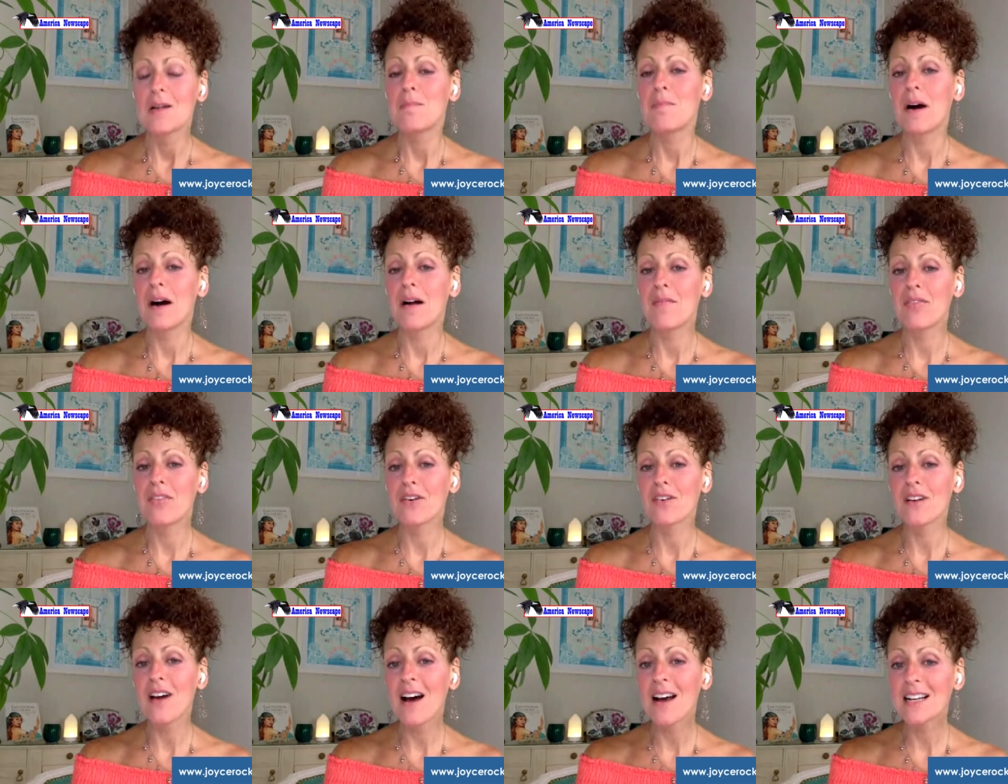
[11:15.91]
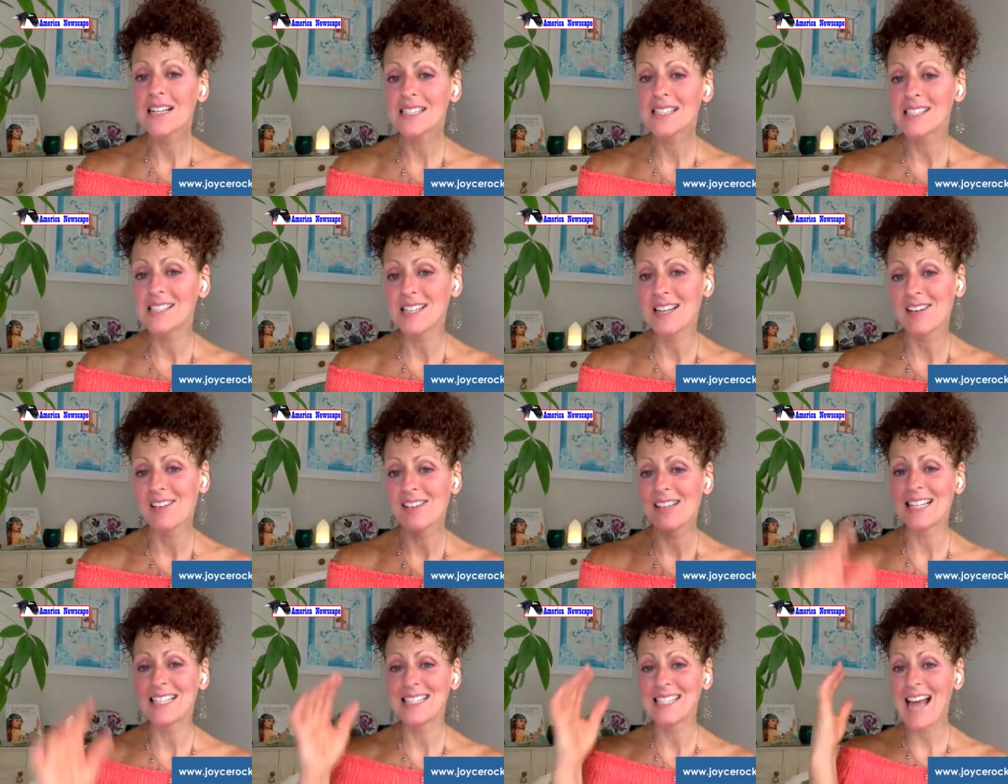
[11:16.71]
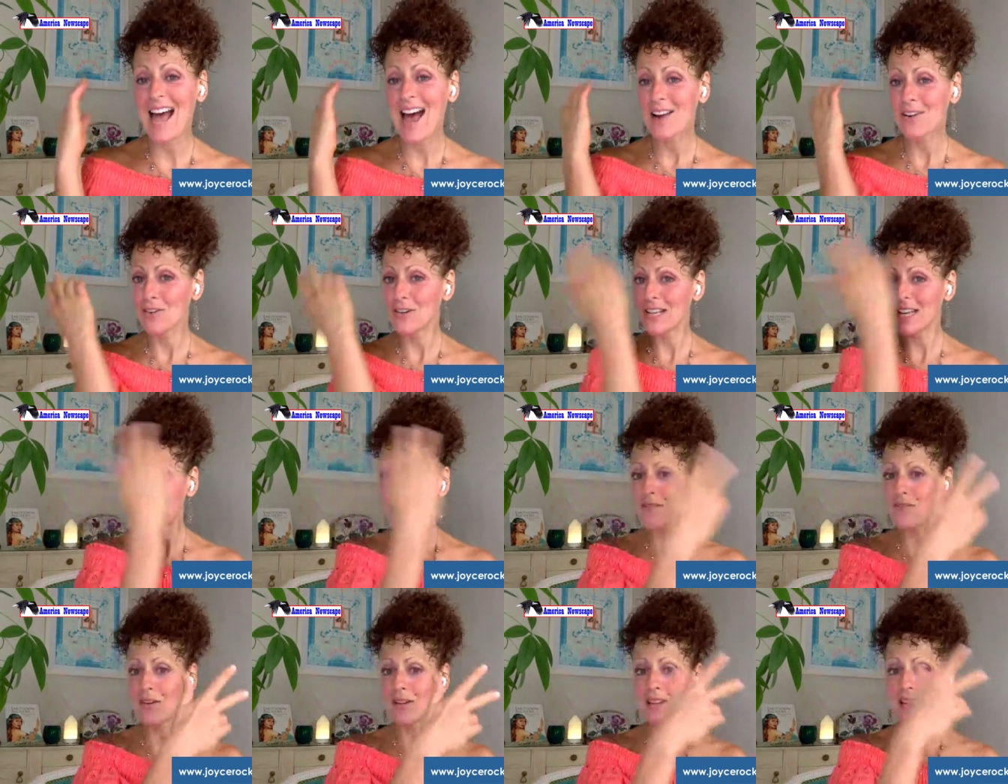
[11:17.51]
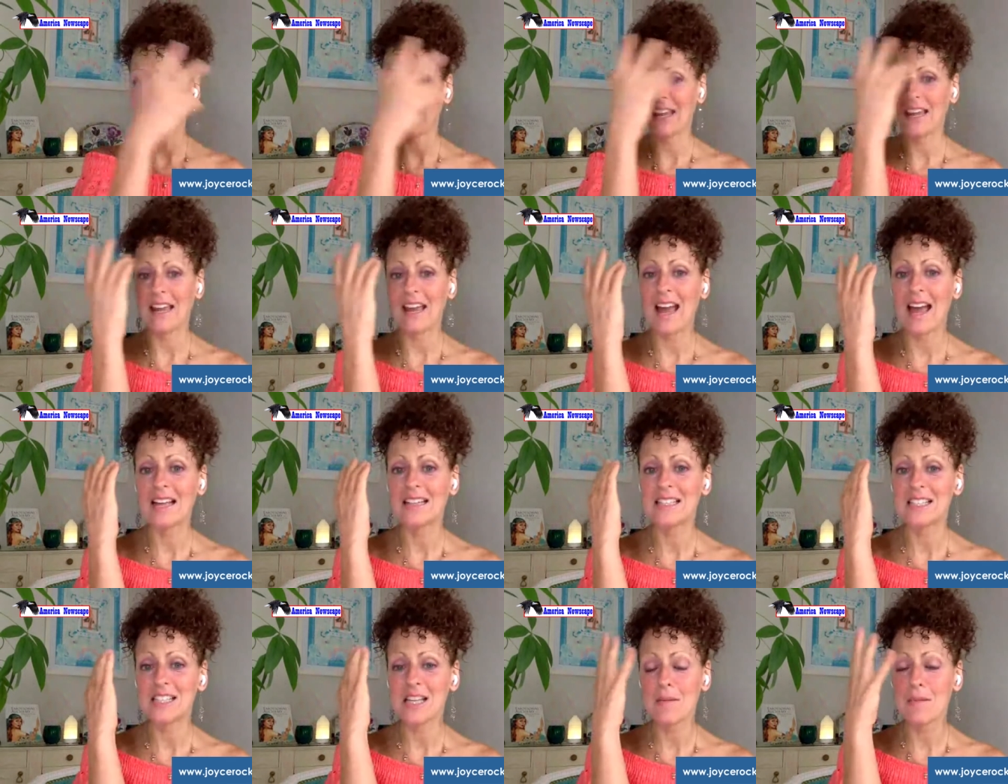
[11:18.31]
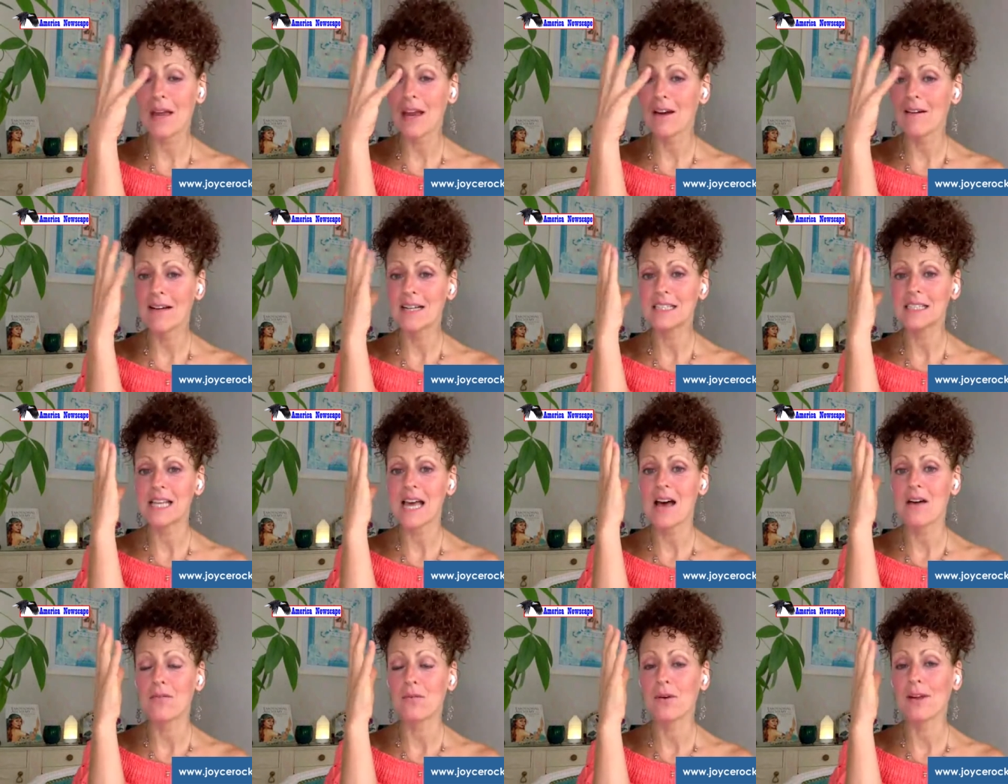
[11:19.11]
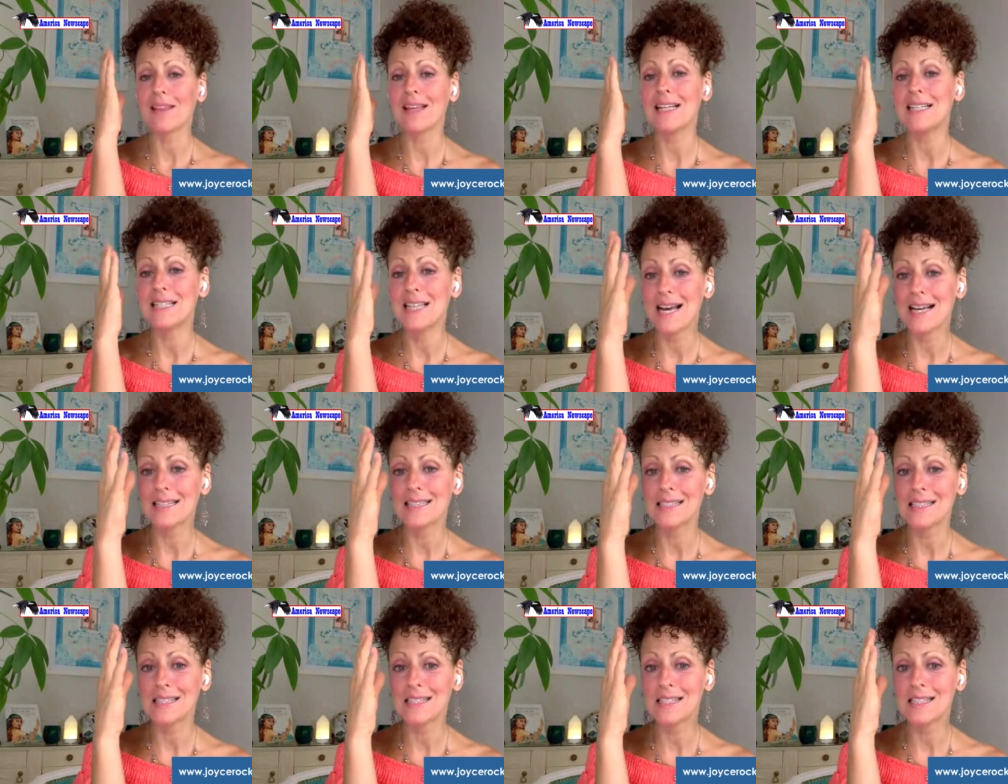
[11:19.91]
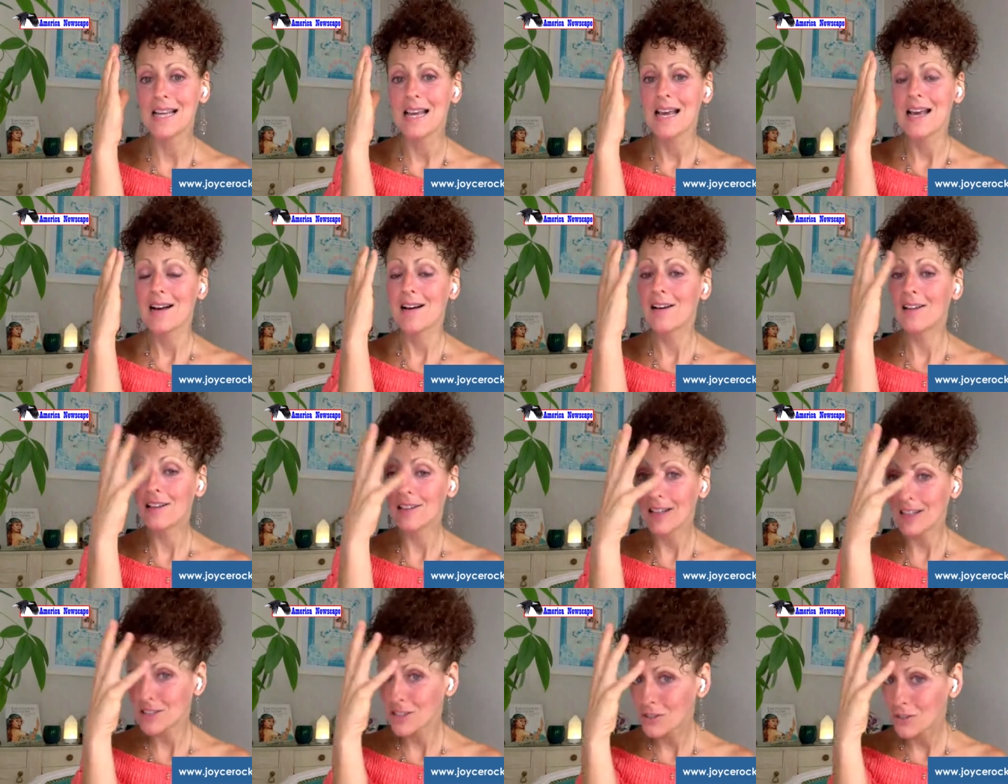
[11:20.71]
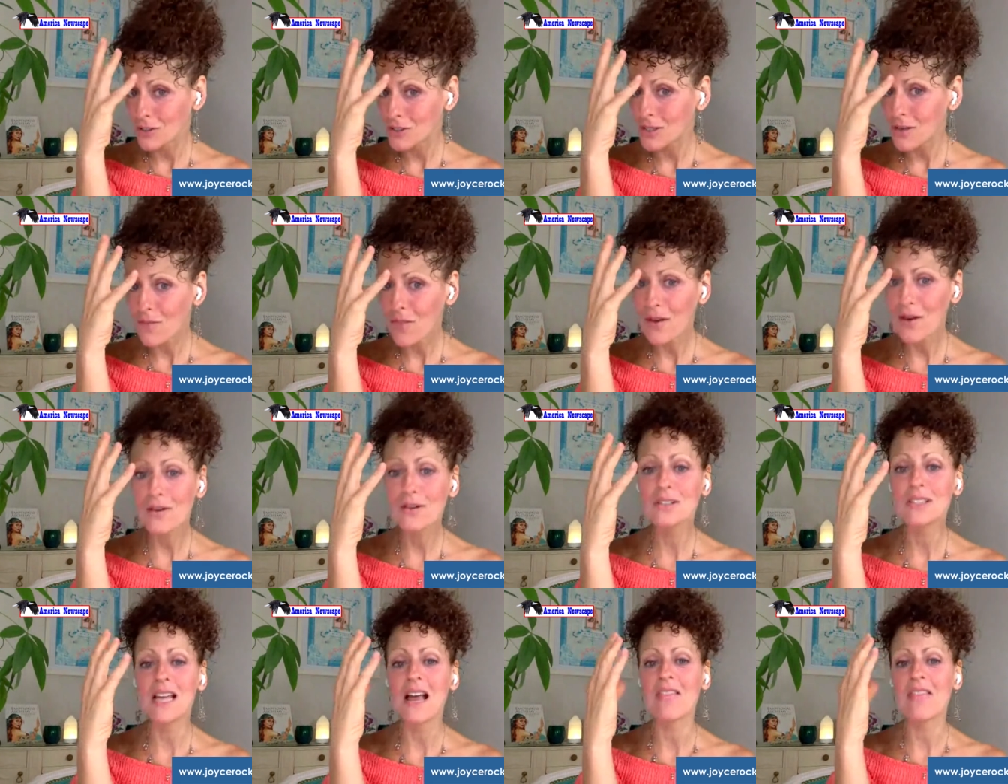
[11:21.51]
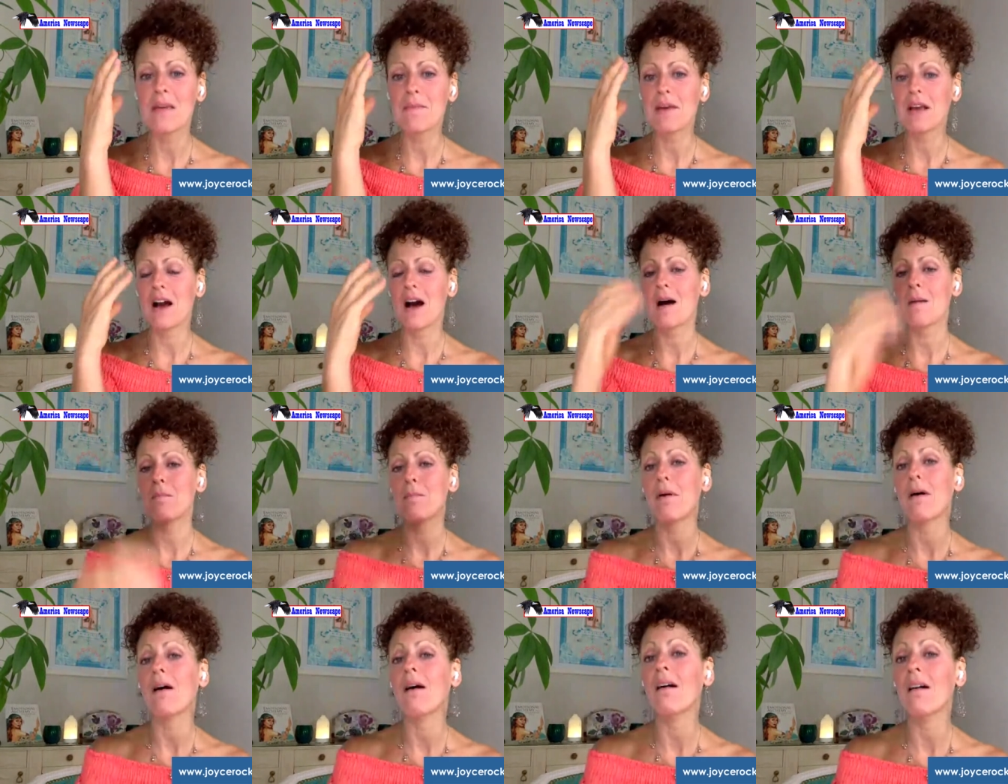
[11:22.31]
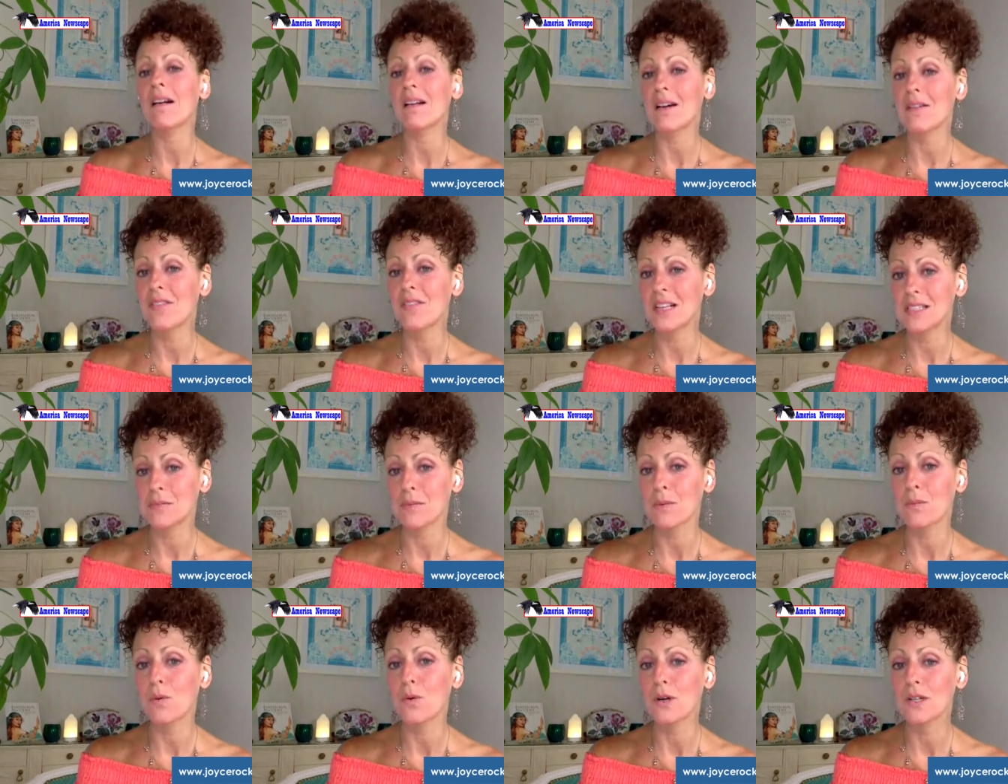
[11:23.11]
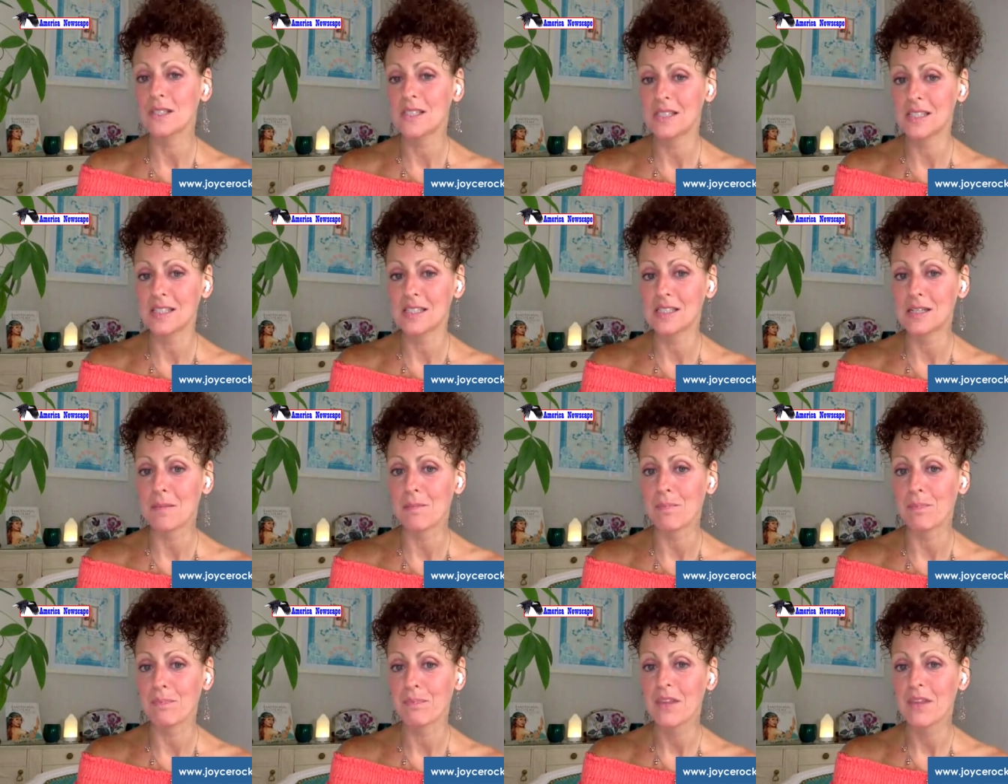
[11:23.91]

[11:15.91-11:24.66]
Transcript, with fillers: but they're not necessarily scattered evenly, and some areas have really dense clusters of those, and they become part of this reward system.